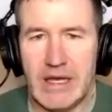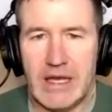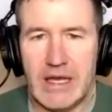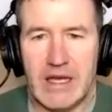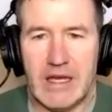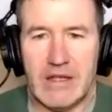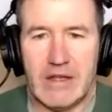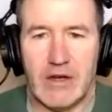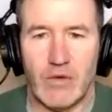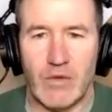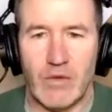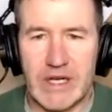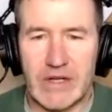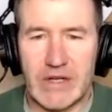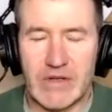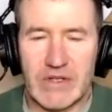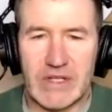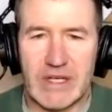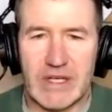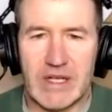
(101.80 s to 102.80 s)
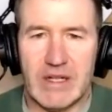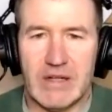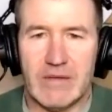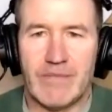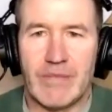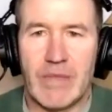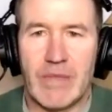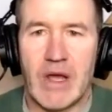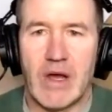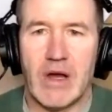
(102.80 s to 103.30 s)
your
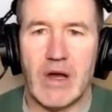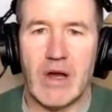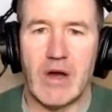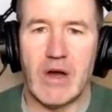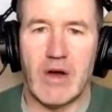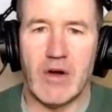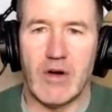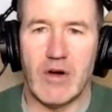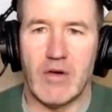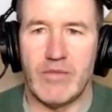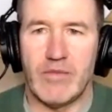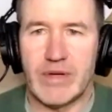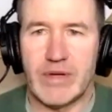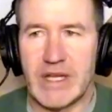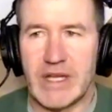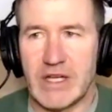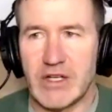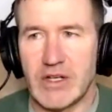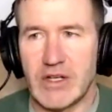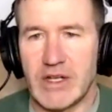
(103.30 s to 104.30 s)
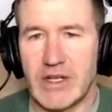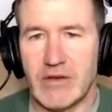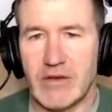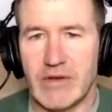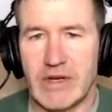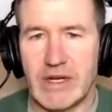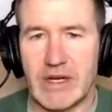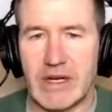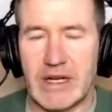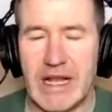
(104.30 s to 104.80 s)
windowsill, or potentially
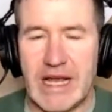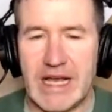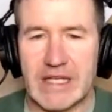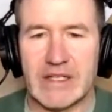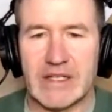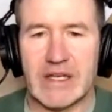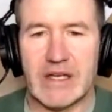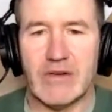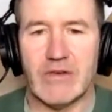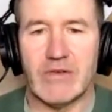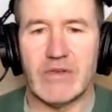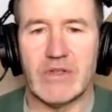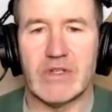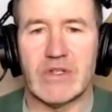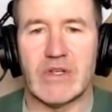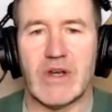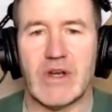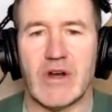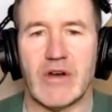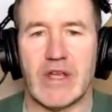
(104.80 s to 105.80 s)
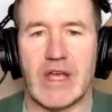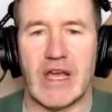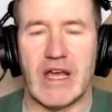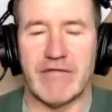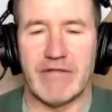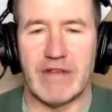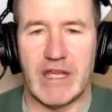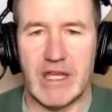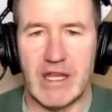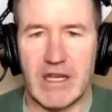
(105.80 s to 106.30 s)
you're in a glass house, or you
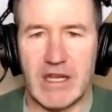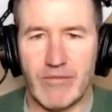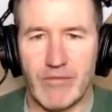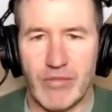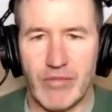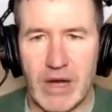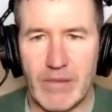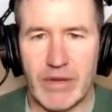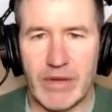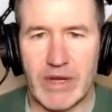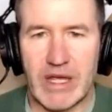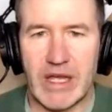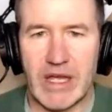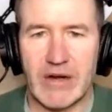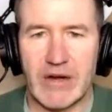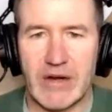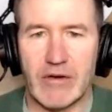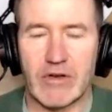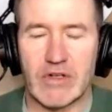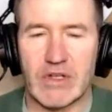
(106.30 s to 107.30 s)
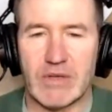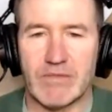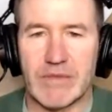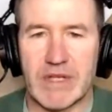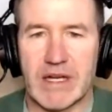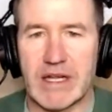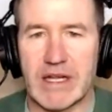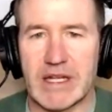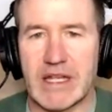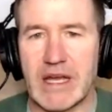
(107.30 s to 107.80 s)
have a heated propagator or
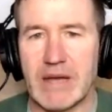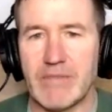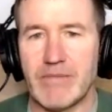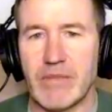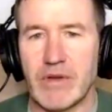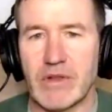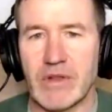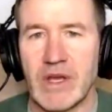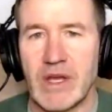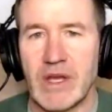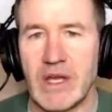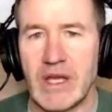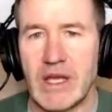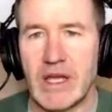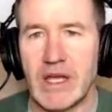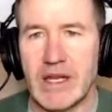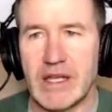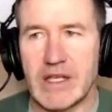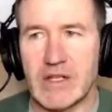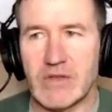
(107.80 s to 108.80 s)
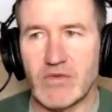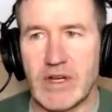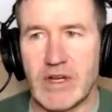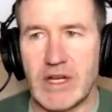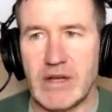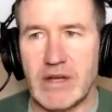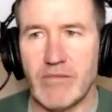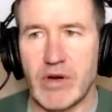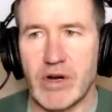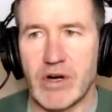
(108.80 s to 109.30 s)
something like that. But it is
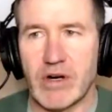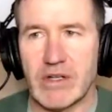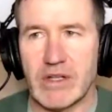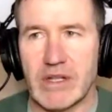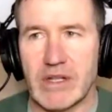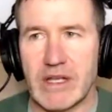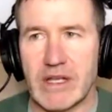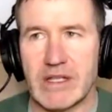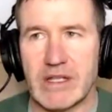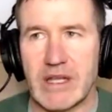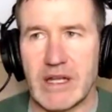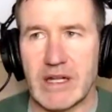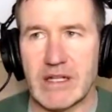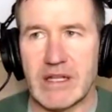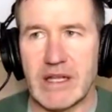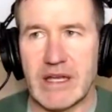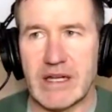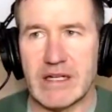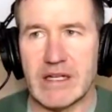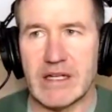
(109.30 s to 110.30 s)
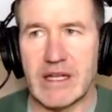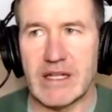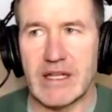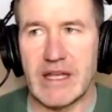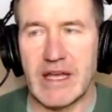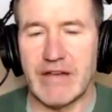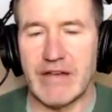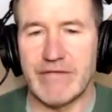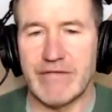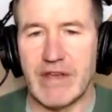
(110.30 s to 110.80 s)
really important that
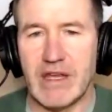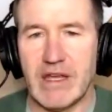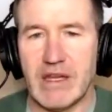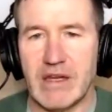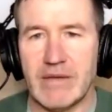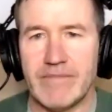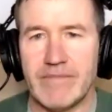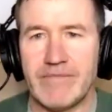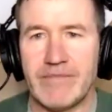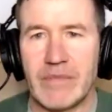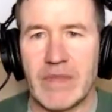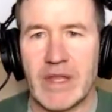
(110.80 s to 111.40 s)
they have heat.